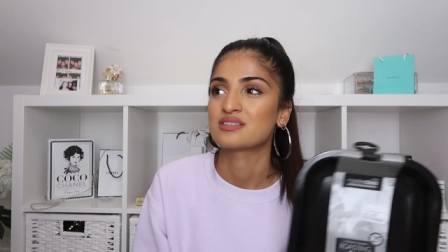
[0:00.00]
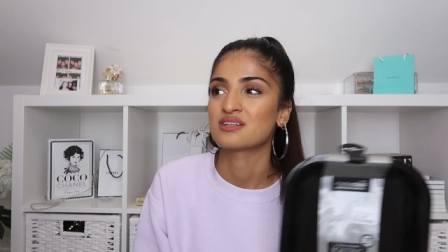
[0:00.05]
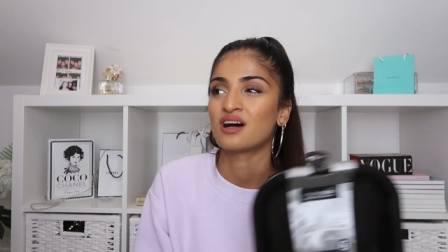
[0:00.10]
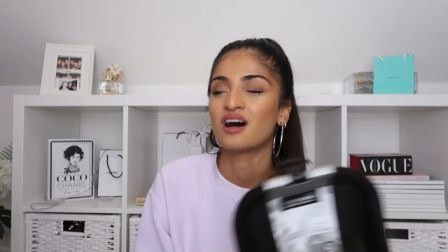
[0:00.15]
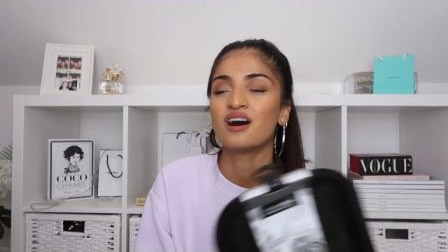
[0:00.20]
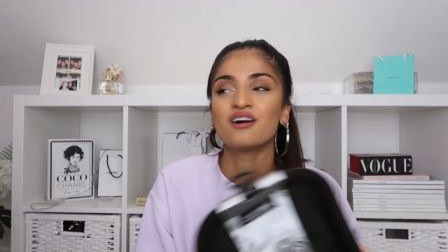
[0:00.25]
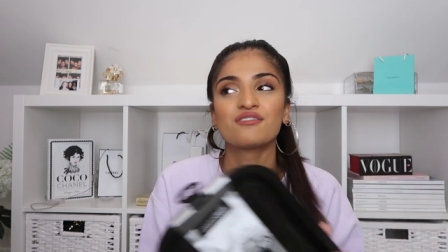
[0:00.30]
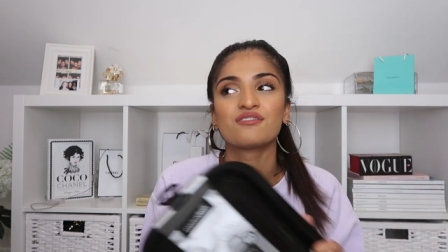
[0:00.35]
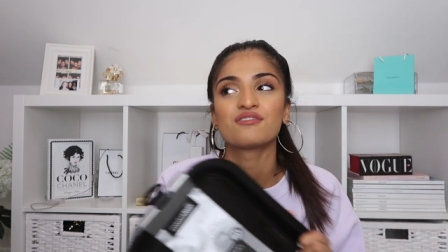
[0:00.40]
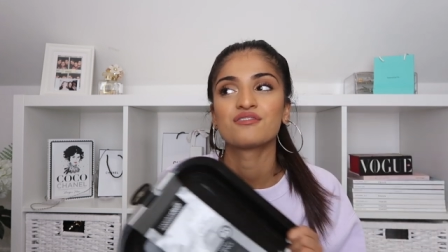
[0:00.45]

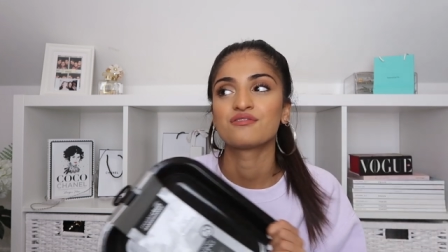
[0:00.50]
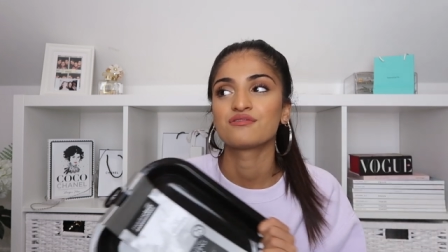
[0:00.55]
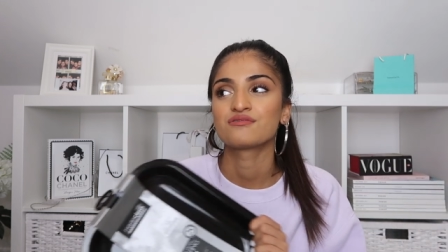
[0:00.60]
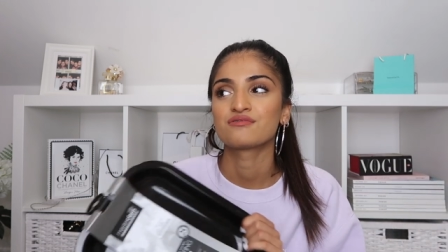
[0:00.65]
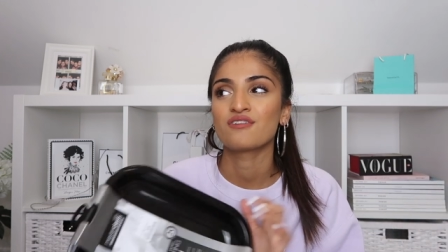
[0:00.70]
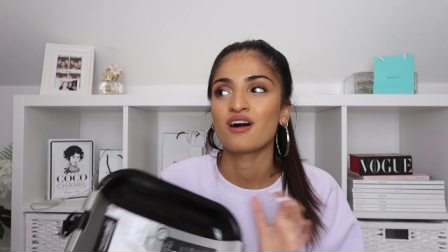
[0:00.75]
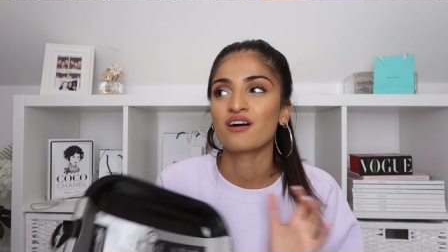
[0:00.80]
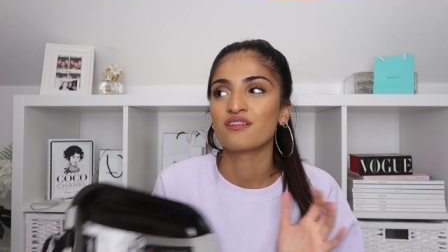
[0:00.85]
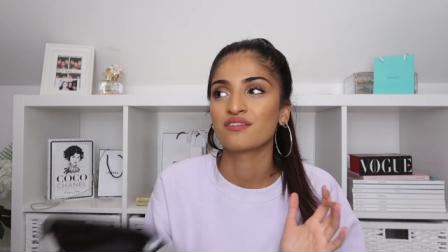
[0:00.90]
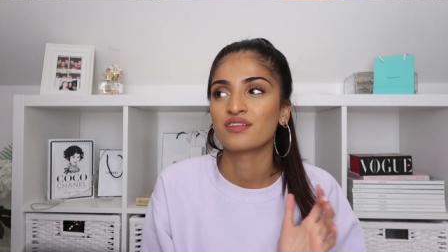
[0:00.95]
stuff
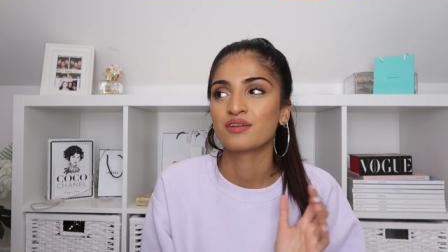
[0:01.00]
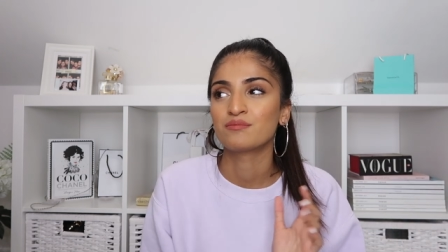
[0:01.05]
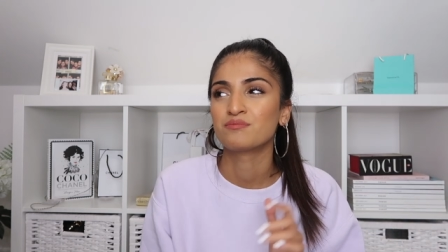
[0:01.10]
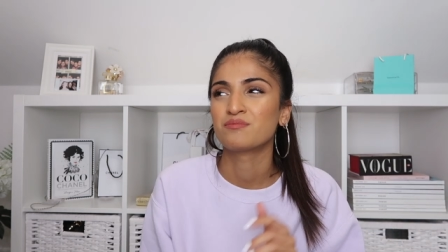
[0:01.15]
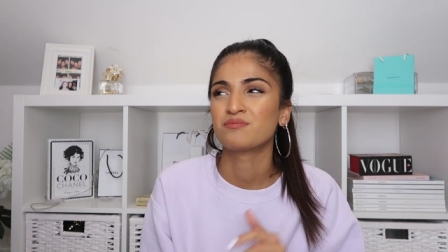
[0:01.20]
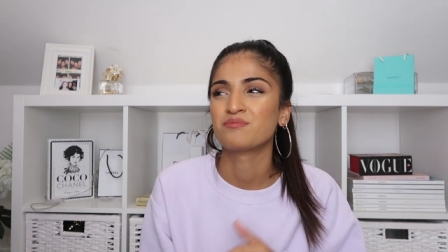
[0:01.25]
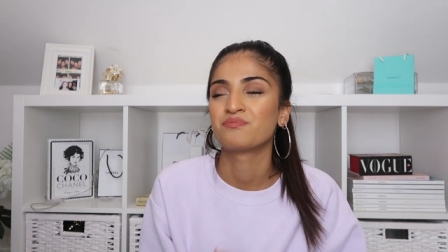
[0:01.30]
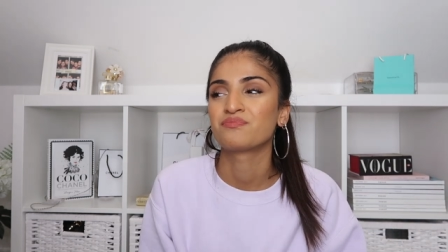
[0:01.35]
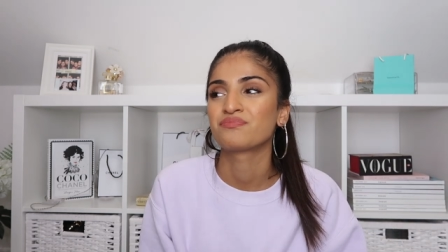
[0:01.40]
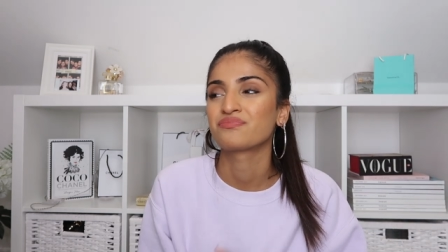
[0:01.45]
rather than
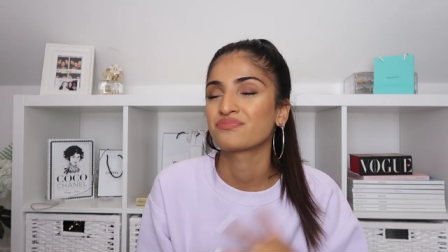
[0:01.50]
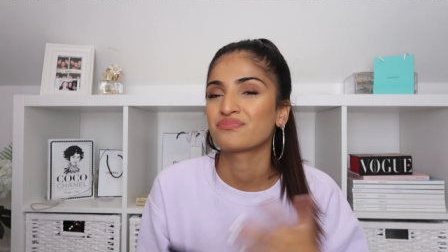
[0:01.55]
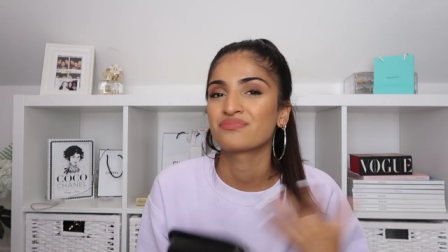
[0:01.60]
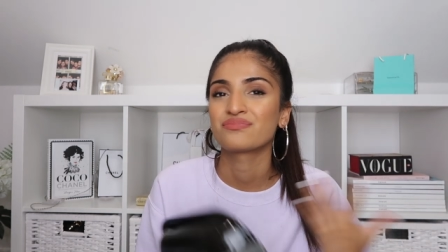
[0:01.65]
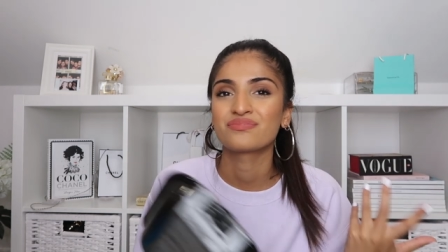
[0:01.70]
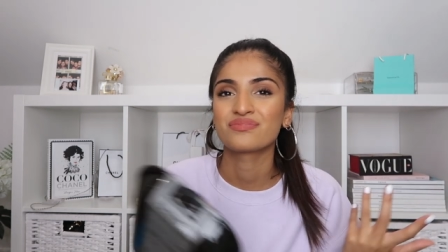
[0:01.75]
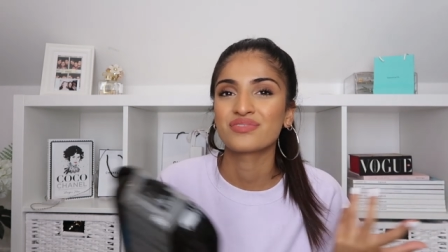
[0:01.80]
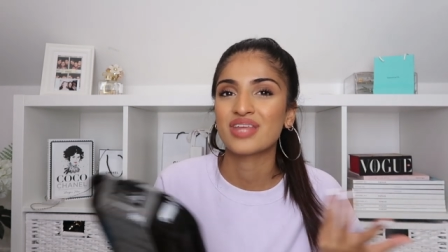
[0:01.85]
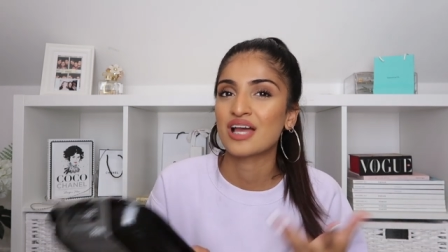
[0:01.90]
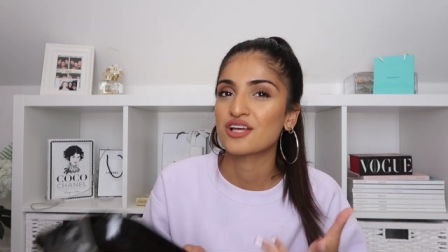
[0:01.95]

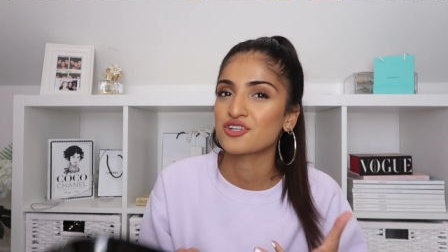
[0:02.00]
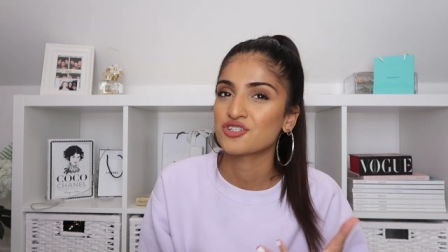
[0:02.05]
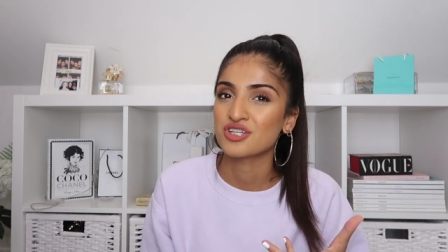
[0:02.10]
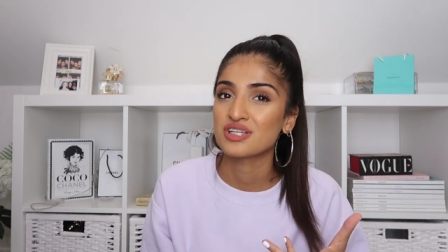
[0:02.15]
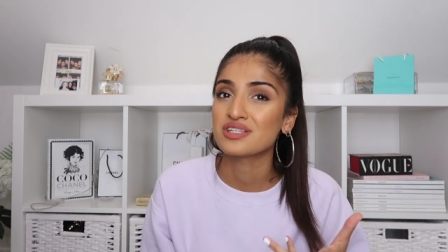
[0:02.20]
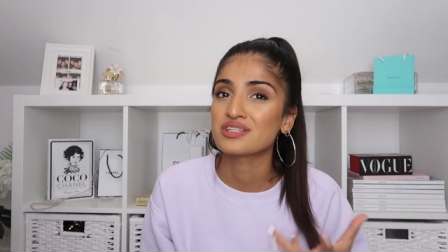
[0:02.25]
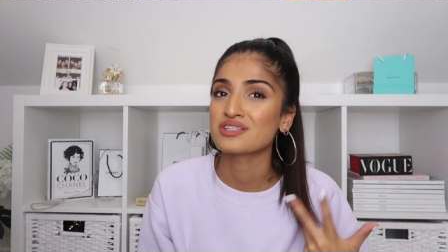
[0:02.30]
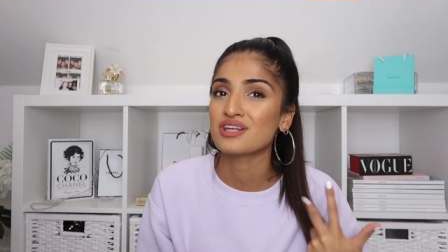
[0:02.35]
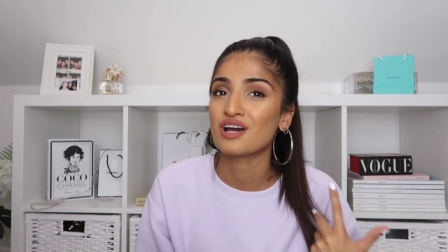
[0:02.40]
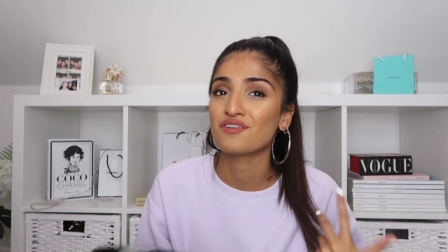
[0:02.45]
get
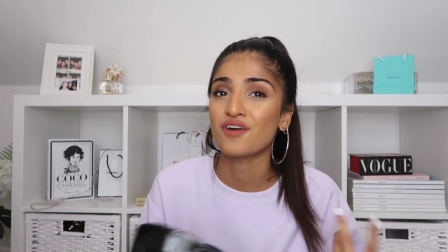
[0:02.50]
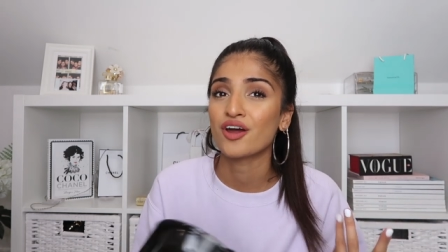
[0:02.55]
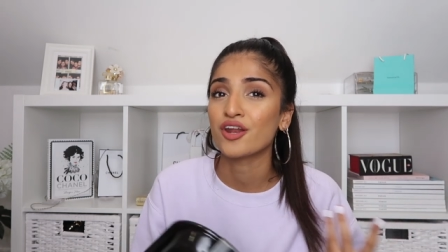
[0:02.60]
shit stuff.